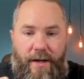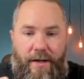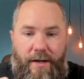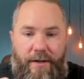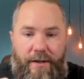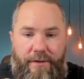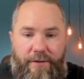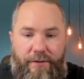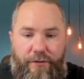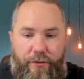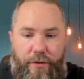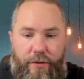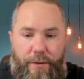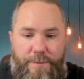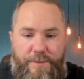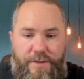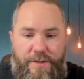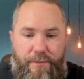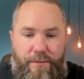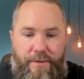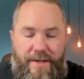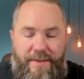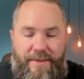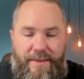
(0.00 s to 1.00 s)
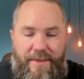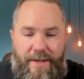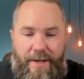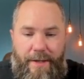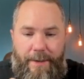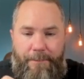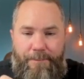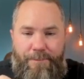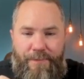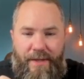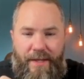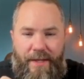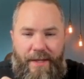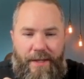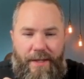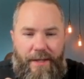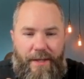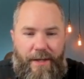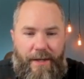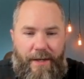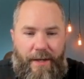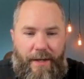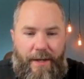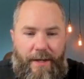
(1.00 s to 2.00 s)
description right there.
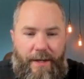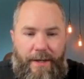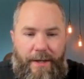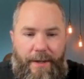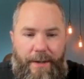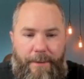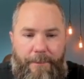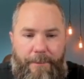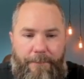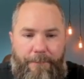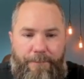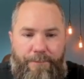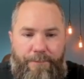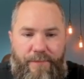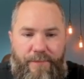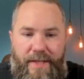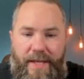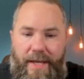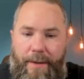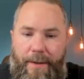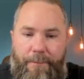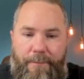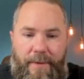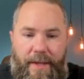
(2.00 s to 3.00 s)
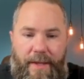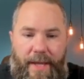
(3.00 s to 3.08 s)
Yeah,